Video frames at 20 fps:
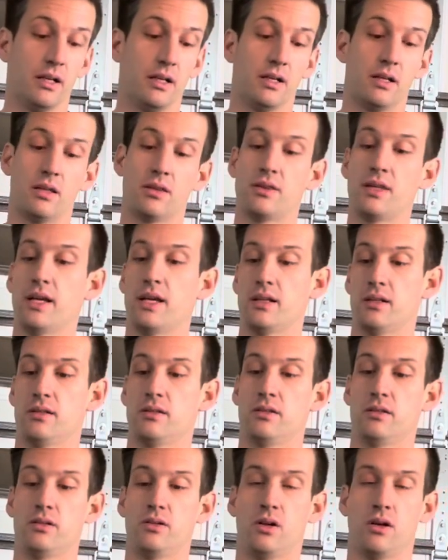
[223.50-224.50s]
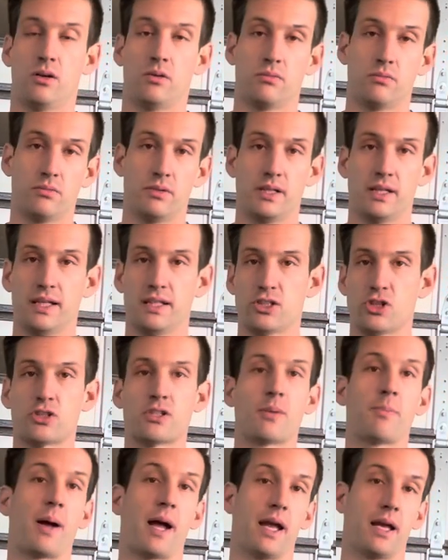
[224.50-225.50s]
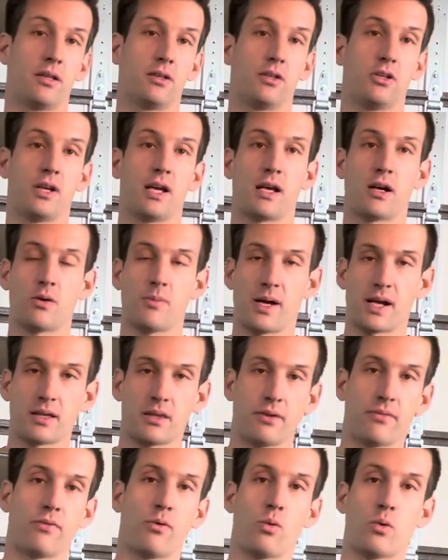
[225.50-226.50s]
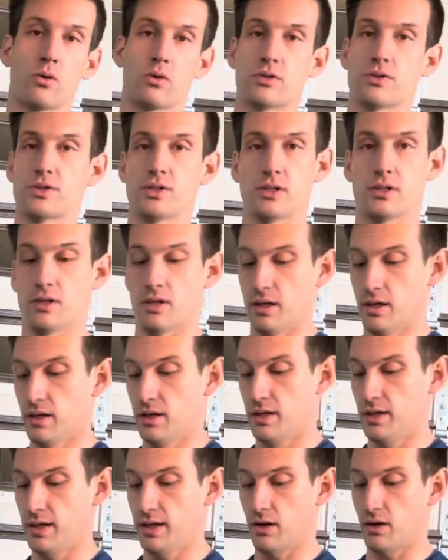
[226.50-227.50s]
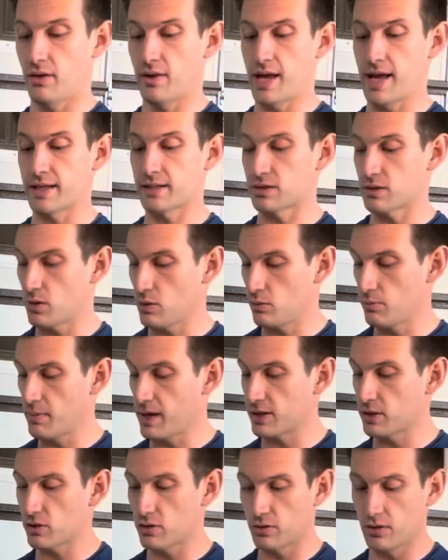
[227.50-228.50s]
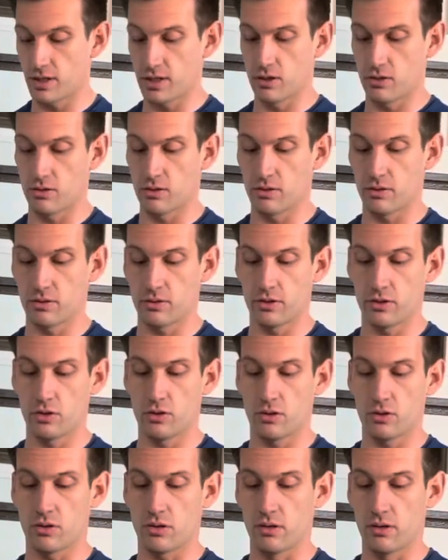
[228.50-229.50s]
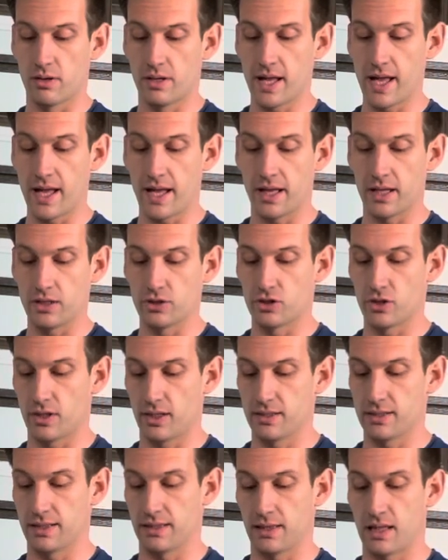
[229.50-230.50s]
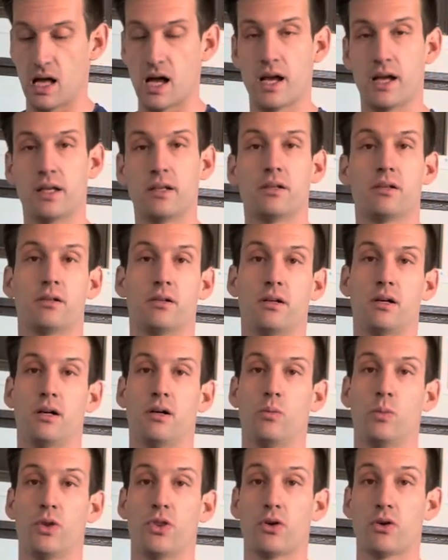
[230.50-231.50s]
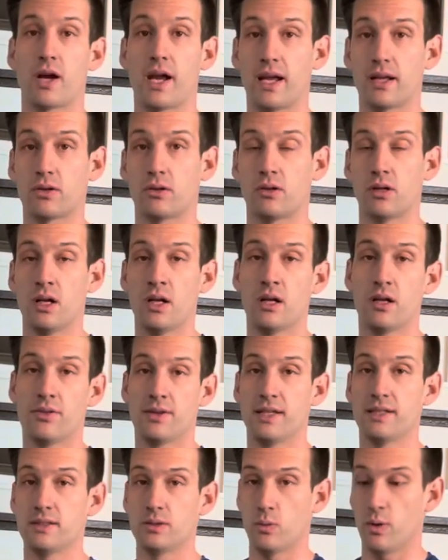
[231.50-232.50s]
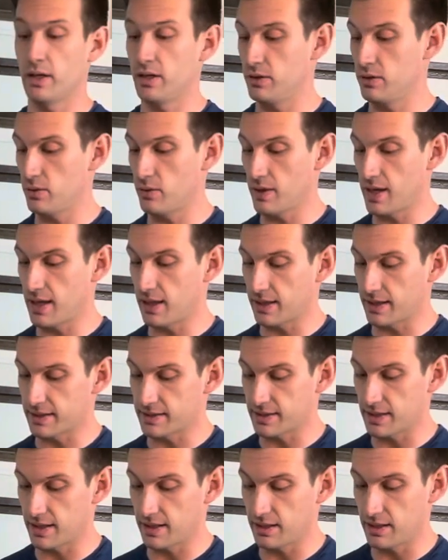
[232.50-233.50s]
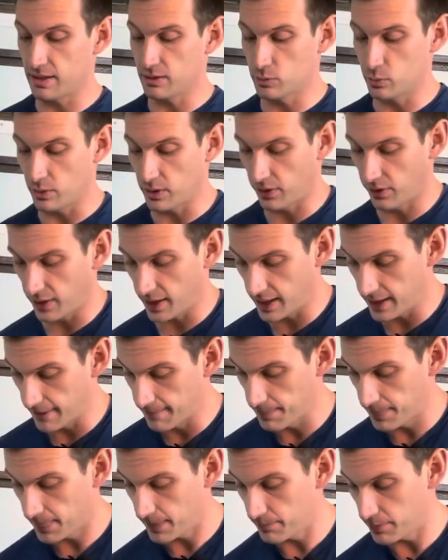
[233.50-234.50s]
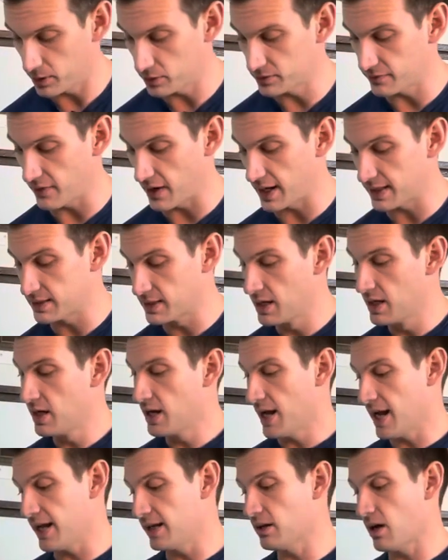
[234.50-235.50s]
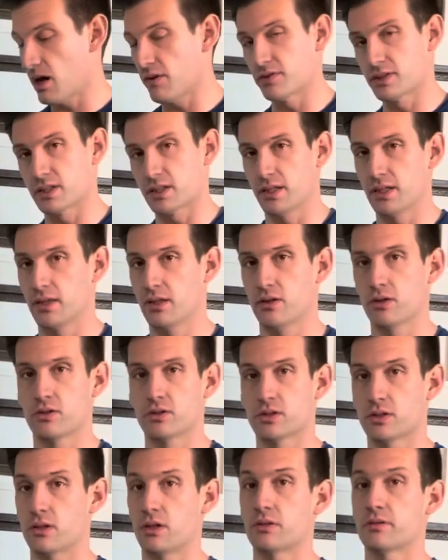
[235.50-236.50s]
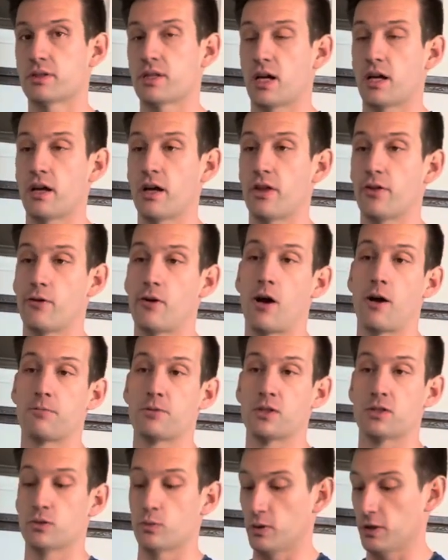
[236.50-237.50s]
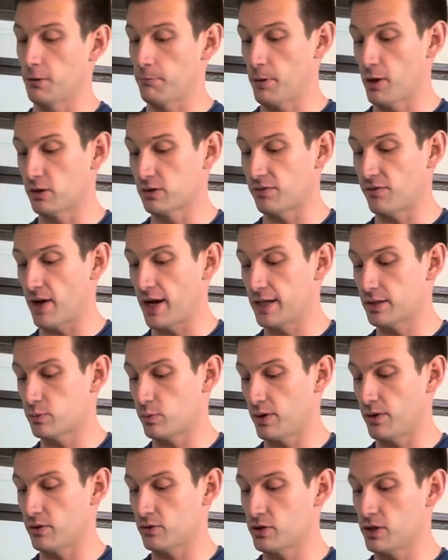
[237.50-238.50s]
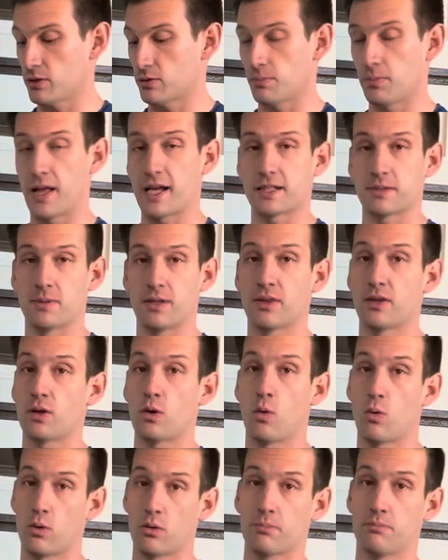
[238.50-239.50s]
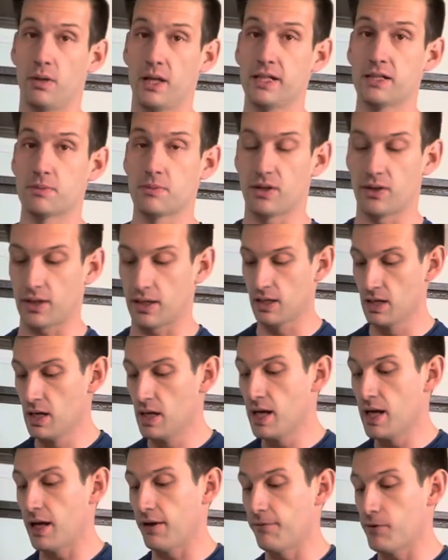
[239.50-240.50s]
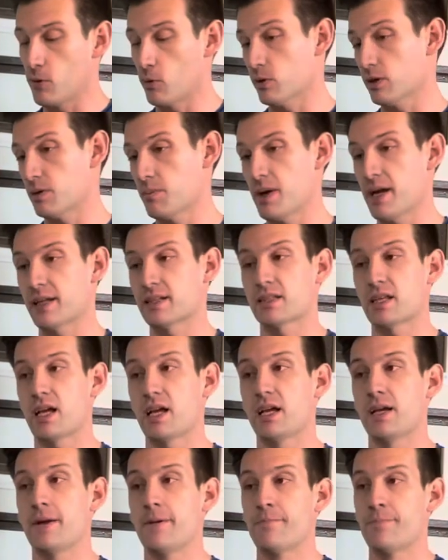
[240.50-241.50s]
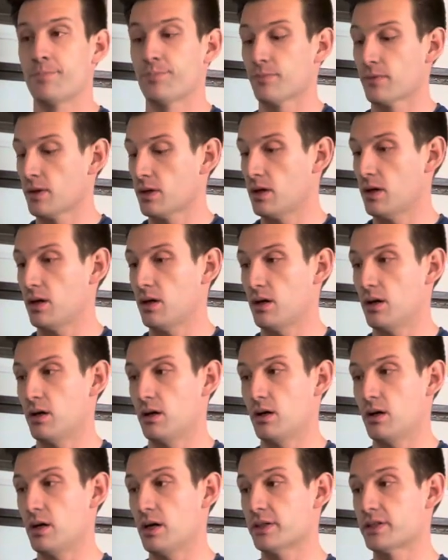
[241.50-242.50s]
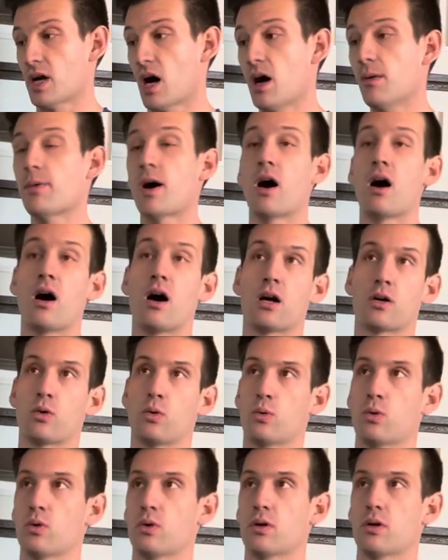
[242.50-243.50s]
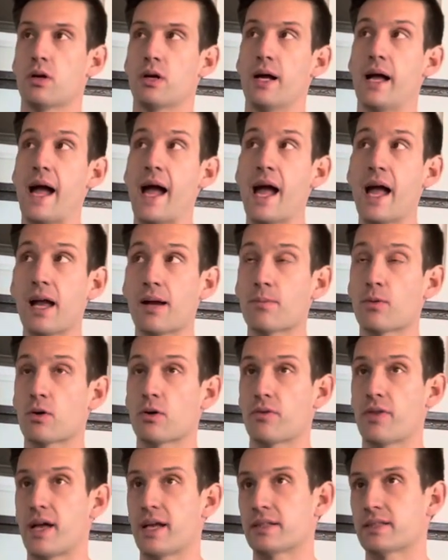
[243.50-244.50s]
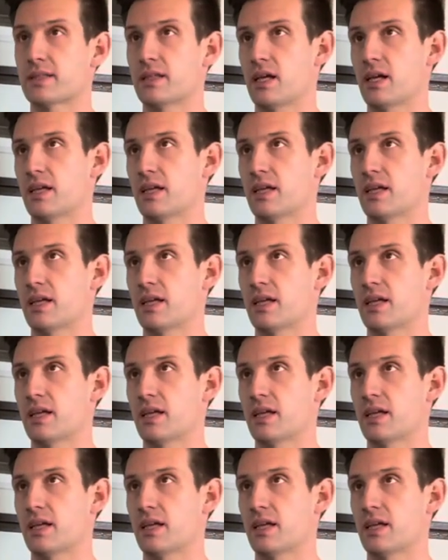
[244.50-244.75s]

Then it's just a pain. Then you got to go back in the forge and all that. So make sure that your edge is in line with your handle. And the easy way to do that, like I said, is with a post vise. And obviously there's a ton of other options with the post vise, whether general blacksmithing or bladesmithing. If you're wanting to make, say, a tomahawk or a hammer that's like